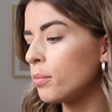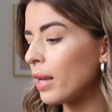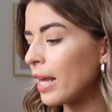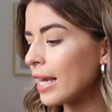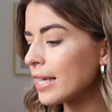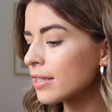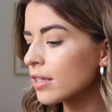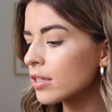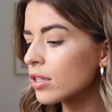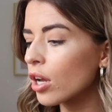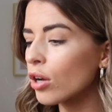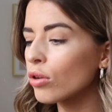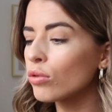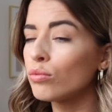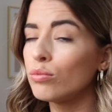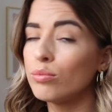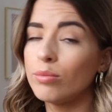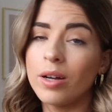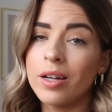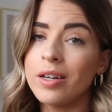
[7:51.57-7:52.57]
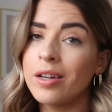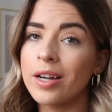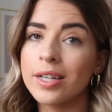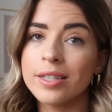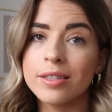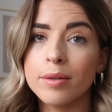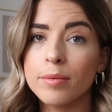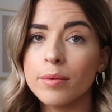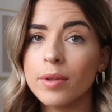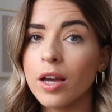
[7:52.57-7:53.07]
blazers are an
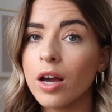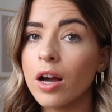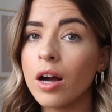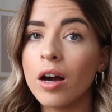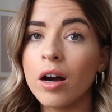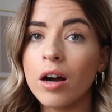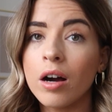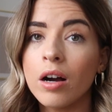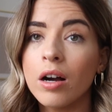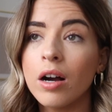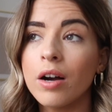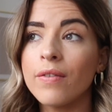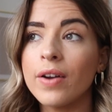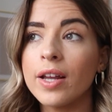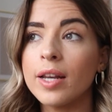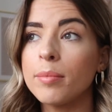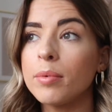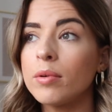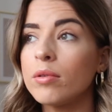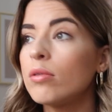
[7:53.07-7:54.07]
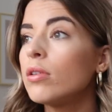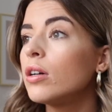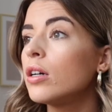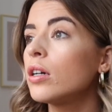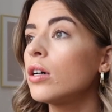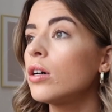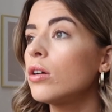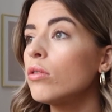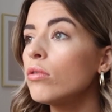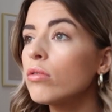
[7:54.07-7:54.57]
item that are available
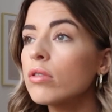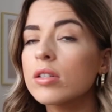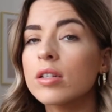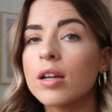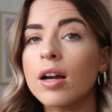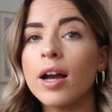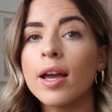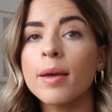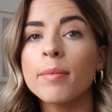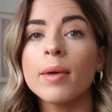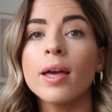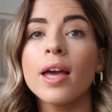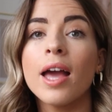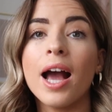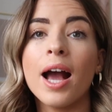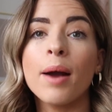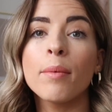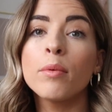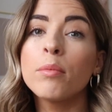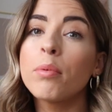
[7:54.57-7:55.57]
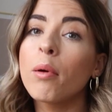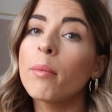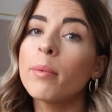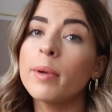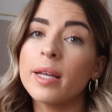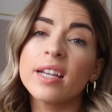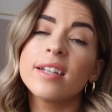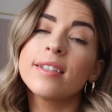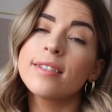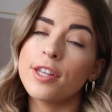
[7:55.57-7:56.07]
all the time and will
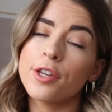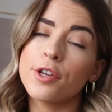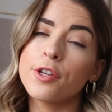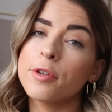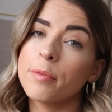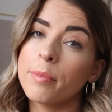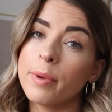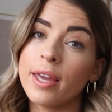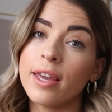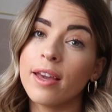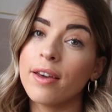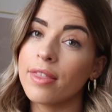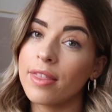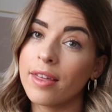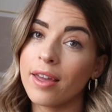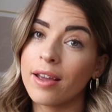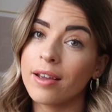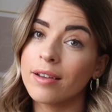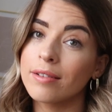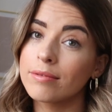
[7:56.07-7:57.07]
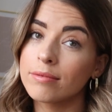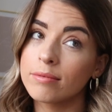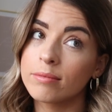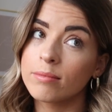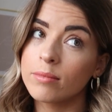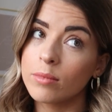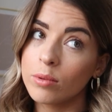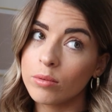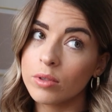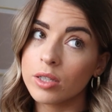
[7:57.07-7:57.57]
probably continue to be a thing
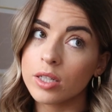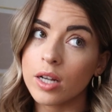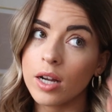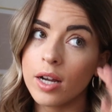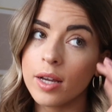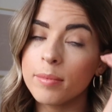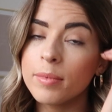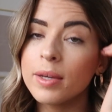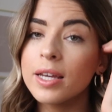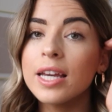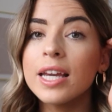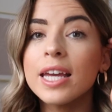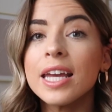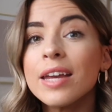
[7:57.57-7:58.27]
all the time.